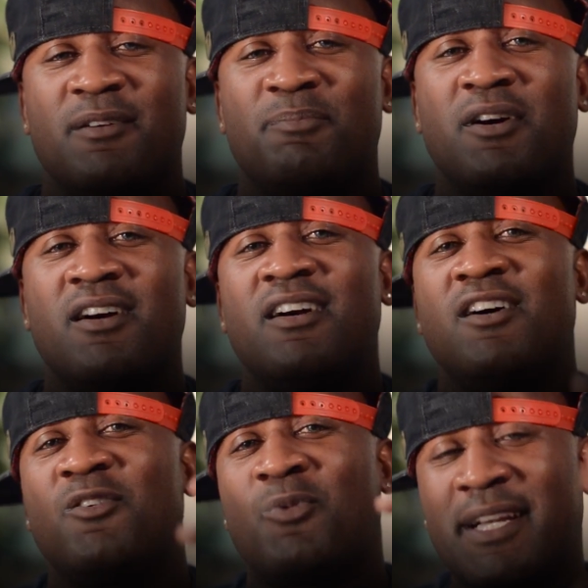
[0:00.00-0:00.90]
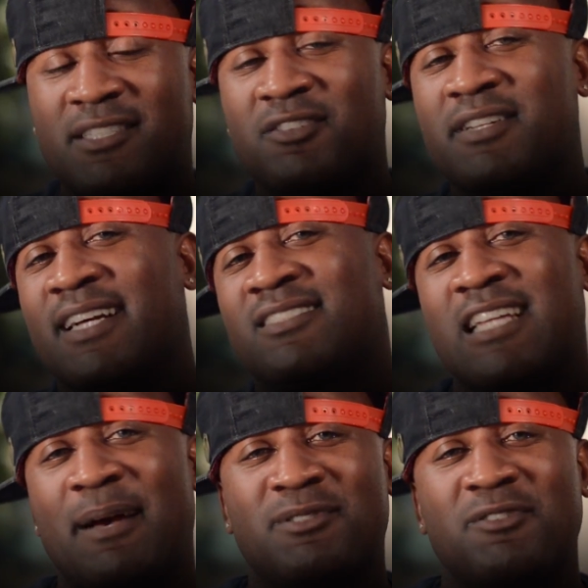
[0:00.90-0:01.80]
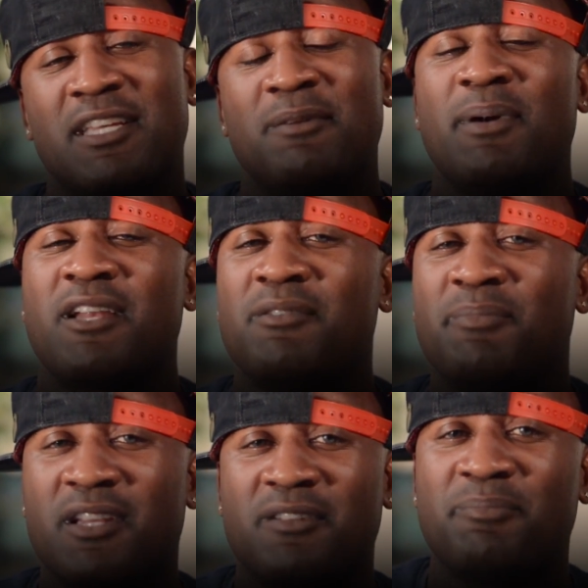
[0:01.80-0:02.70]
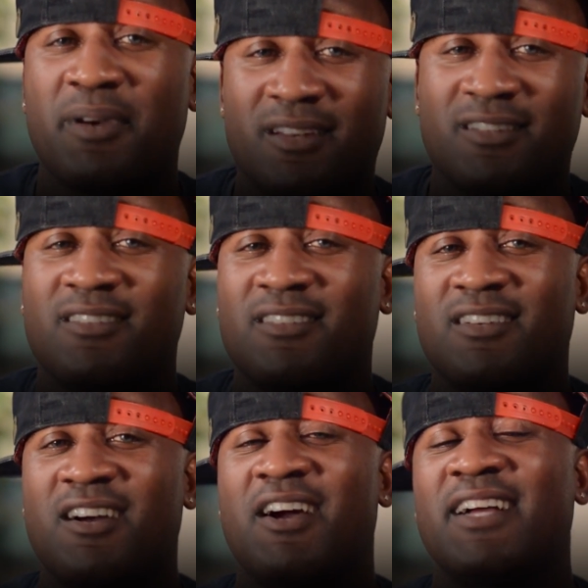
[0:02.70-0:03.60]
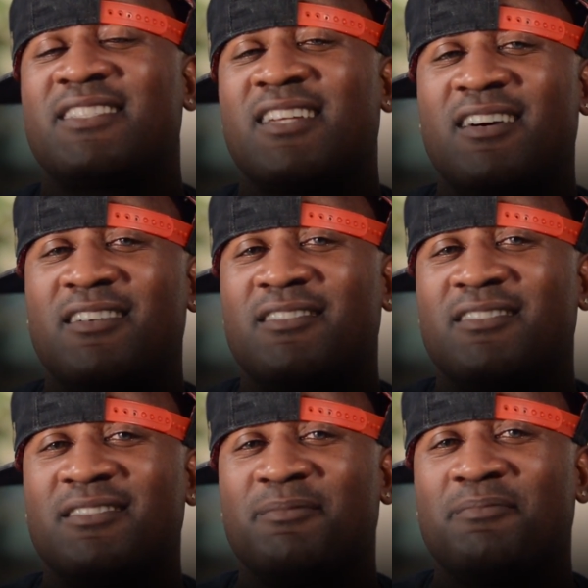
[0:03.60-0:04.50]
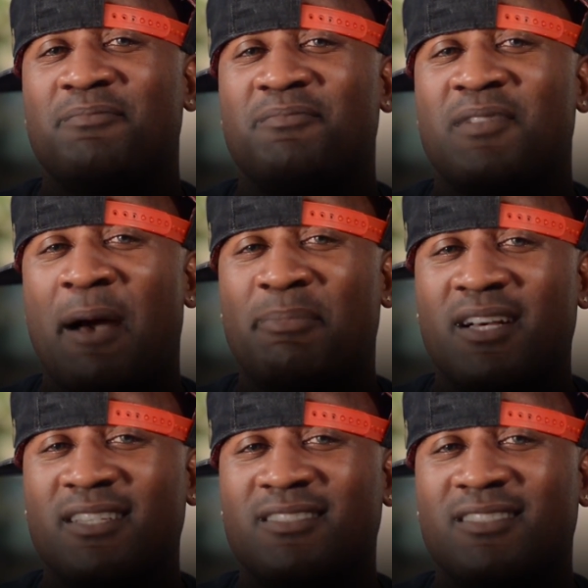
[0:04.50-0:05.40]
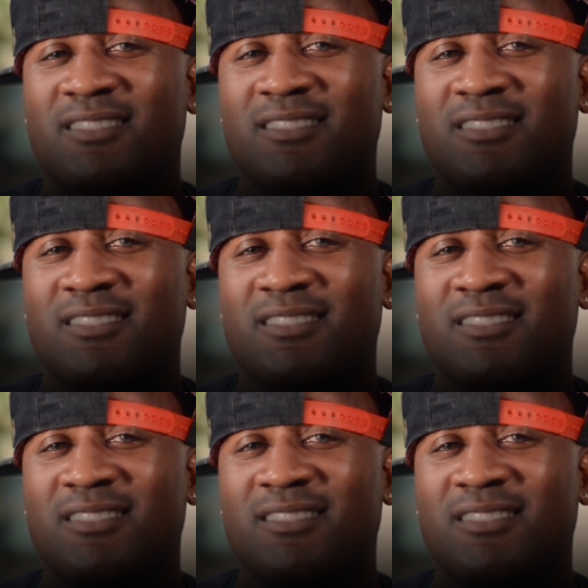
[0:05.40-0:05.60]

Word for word: But wait till next time. It's going to get better and better and better. All right, y'all. God bless.